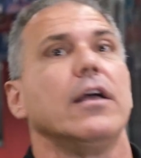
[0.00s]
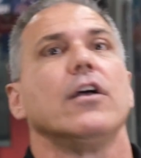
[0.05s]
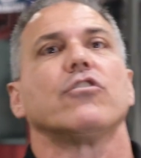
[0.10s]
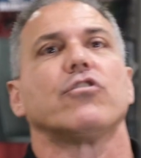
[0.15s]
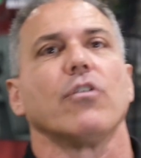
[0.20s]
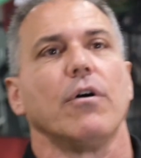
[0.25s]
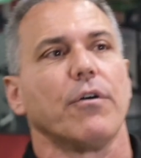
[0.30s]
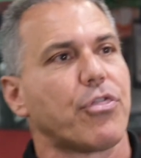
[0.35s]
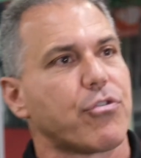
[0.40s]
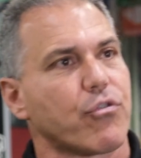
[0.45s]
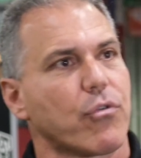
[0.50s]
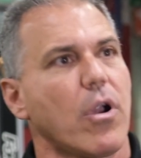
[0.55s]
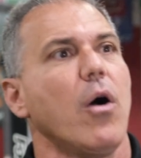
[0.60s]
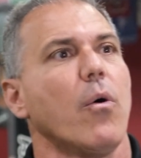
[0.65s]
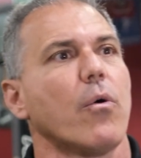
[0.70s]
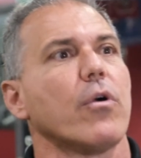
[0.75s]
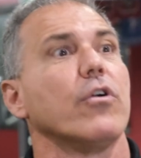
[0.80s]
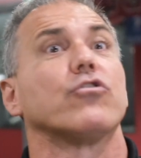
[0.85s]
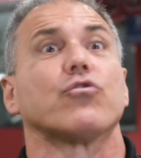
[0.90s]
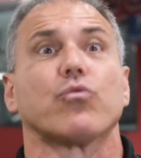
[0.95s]
So
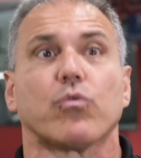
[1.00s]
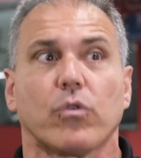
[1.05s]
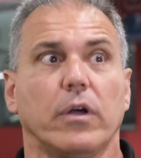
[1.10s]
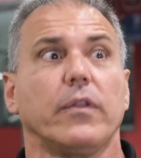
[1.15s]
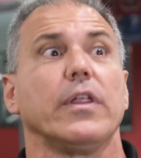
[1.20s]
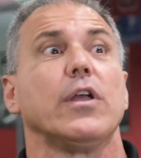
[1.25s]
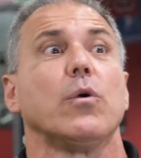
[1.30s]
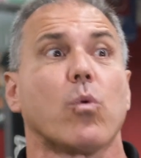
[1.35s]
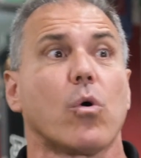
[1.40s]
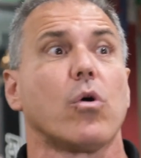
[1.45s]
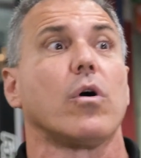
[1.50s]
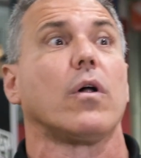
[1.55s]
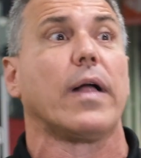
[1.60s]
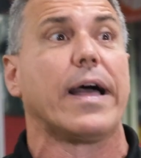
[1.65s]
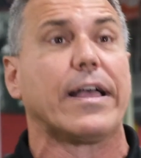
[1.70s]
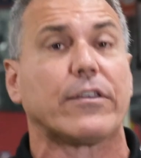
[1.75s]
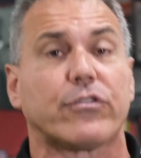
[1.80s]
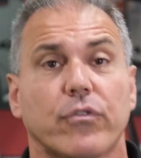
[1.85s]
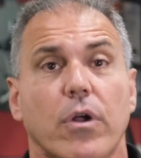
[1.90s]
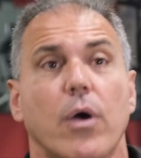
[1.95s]
throwers, really
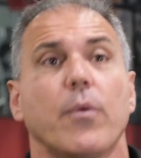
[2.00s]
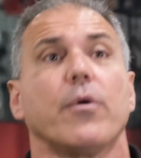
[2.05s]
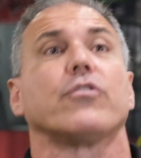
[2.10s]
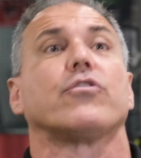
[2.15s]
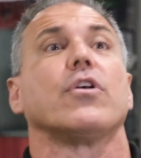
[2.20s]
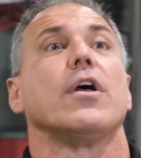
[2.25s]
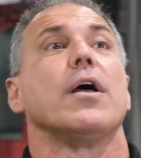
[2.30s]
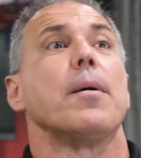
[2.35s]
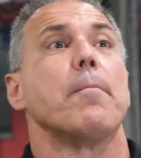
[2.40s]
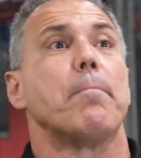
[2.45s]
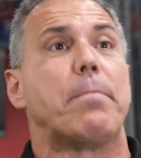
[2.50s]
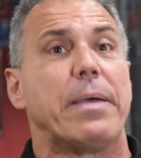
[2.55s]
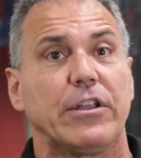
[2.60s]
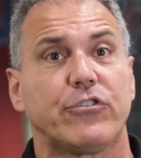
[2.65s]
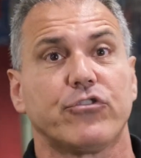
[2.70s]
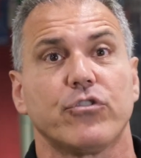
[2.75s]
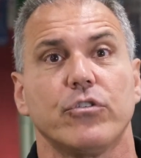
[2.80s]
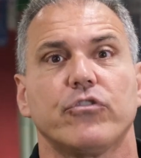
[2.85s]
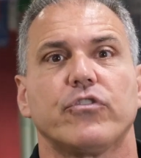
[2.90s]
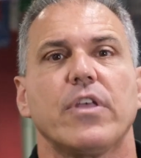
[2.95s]
world-class throwers,
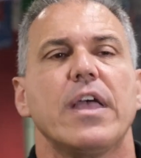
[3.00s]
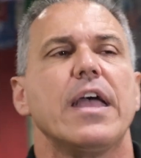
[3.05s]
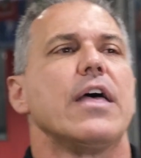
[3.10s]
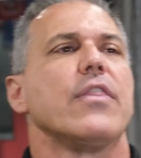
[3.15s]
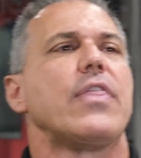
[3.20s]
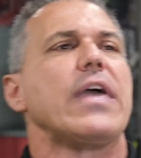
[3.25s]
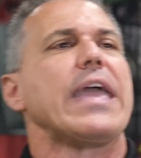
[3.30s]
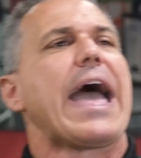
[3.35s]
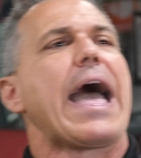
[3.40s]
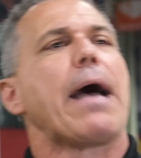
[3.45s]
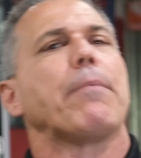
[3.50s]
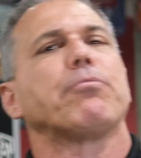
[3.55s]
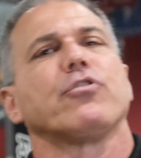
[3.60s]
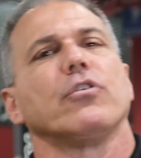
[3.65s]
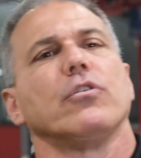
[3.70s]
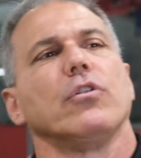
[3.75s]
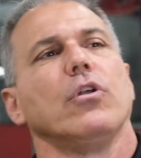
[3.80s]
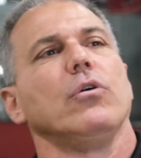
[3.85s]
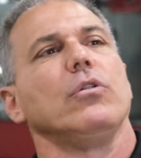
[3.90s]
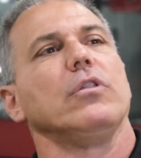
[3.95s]
pitchers, they
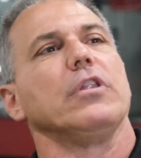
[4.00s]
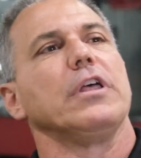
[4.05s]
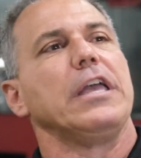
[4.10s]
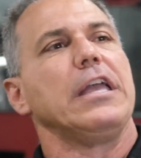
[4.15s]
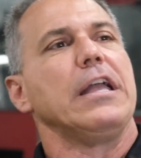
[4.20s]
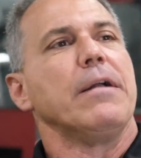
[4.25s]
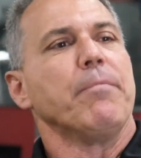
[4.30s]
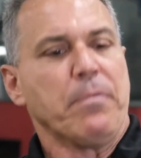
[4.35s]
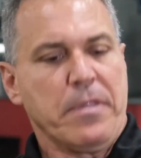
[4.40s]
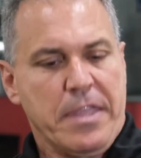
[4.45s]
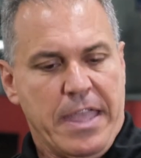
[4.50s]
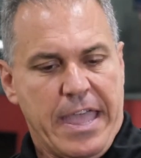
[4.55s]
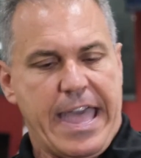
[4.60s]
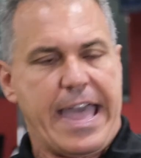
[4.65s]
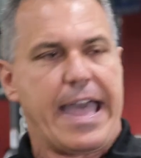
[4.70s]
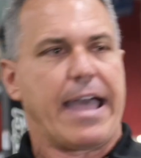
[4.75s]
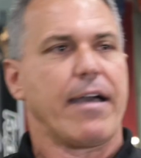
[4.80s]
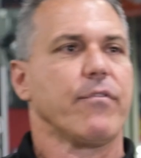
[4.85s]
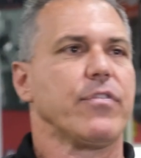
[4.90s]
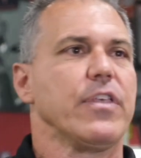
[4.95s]
absolutely
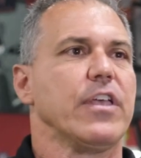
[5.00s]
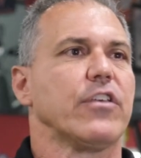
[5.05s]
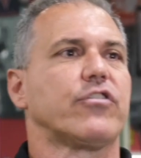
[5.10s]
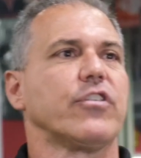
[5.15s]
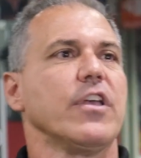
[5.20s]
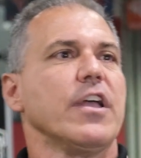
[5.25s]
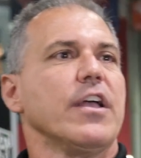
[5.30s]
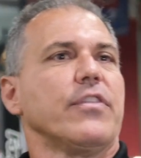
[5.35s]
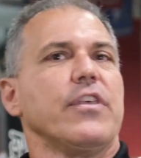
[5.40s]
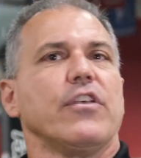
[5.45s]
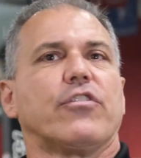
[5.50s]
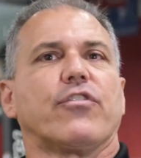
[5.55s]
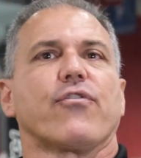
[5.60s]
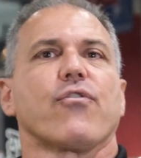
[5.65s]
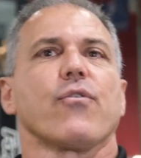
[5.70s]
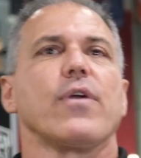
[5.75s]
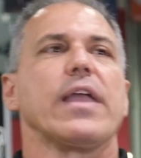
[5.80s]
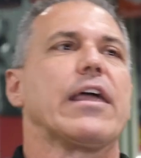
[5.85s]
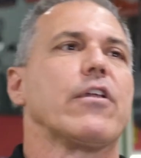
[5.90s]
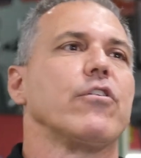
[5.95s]
have this
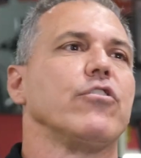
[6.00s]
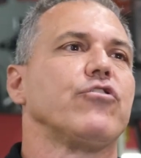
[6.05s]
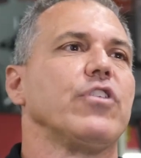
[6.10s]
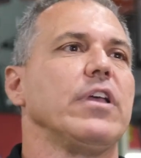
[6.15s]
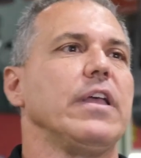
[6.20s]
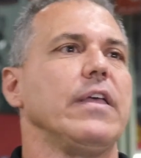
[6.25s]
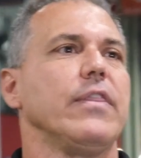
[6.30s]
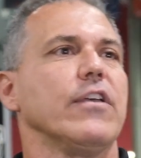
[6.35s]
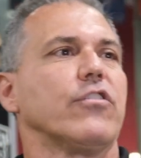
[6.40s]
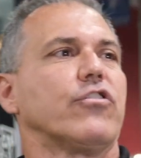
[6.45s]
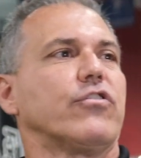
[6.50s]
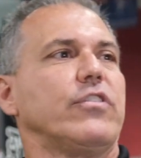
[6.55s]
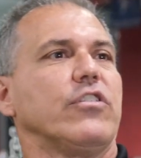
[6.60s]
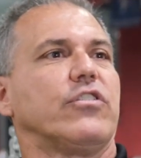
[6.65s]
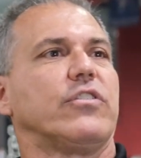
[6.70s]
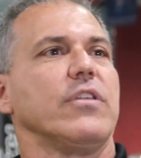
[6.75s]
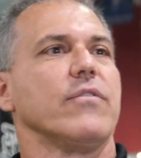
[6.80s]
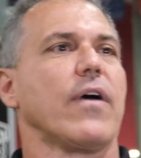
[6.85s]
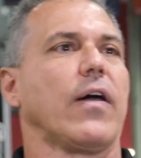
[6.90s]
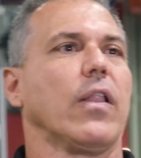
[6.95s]
free energy, this
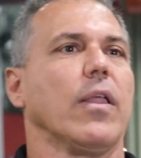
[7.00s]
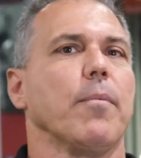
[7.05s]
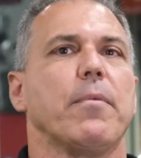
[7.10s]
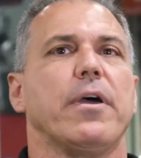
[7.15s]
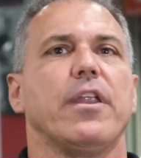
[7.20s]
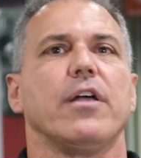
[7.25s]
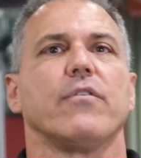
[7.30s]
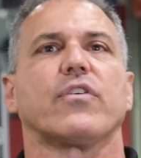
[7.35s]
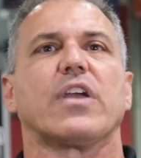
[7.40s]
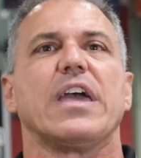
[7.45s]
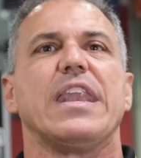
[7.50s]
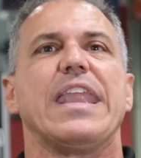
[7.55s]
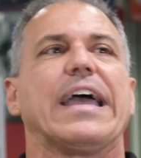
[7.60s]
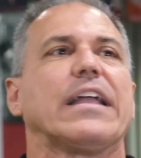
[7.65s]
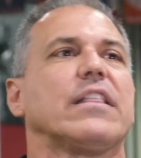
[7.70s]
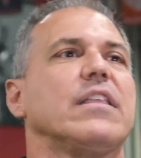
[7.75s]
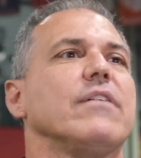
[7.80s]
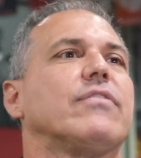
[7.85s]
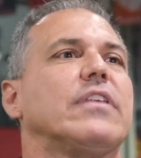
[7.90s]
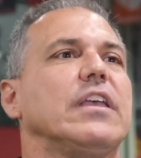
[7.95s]
development of
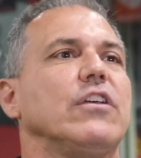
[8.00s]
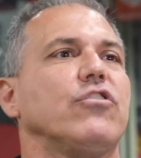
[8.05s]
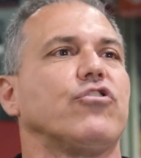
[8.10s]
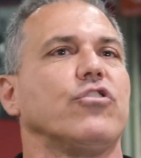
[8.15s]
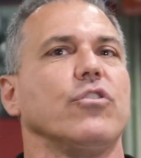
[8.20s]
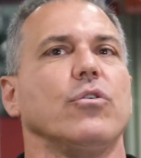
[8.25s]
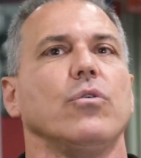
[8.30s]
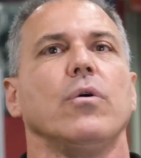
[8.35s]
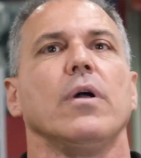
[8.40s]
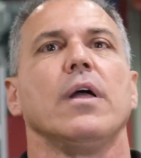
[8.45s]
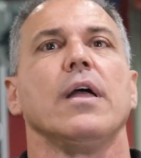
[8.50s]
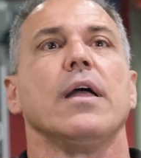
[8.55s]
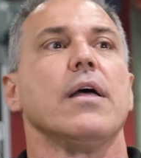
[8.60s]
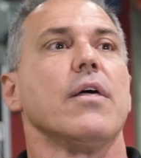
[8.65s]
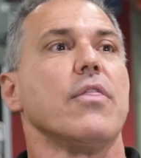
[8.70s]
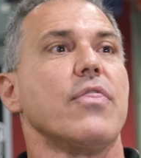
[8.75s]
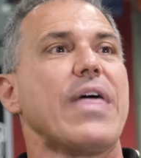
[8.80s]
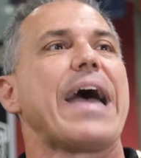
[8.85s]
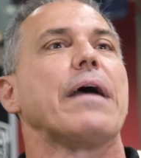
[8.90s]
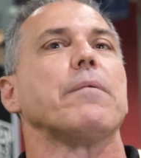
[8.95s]
connective tissue
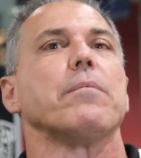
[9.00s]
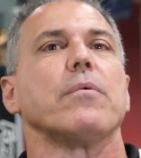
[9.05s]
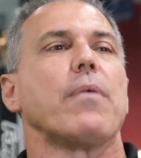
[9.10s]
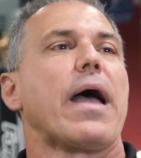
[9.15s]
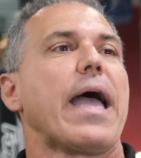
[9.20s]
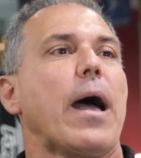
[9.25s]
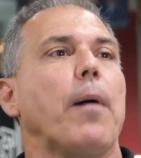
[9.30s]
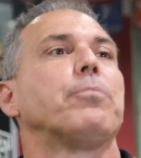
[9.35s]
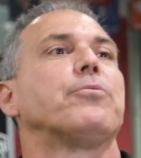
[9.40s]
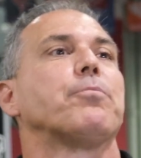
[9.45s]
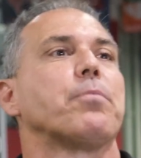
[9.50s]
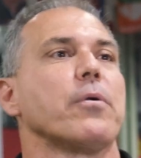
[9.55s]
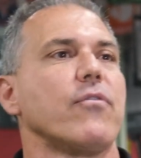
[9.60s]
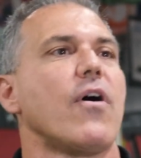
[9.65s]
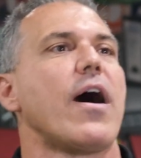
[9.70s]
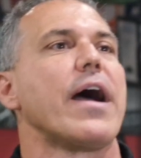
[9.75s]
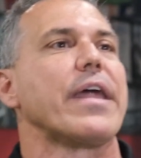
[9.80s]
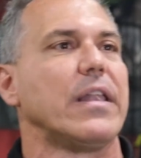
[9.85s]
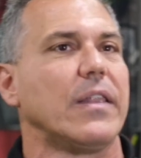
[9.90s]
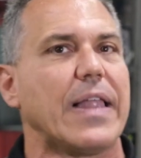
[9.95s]
that helps
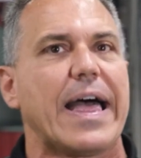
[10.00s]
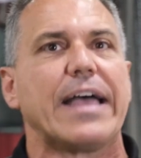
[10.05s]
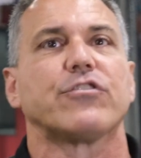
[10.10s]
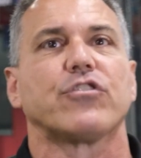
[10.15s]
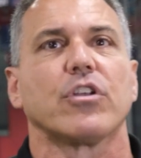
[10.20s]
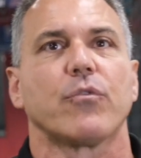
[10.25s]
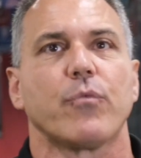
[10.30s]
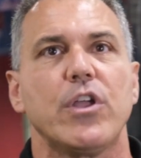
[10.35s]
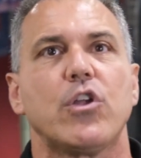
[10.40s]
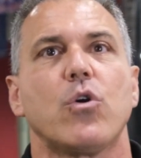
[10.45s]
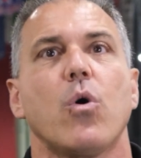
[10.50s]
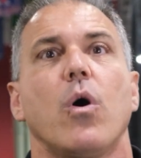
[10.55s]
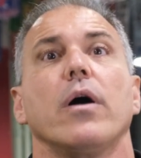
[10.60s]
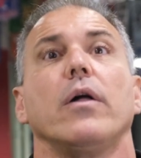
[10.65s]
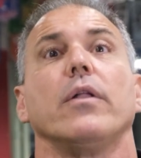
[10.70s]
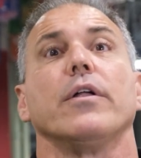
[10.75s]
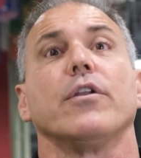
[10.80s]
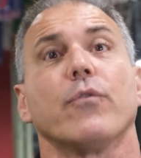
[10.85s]
provide elastic recoil.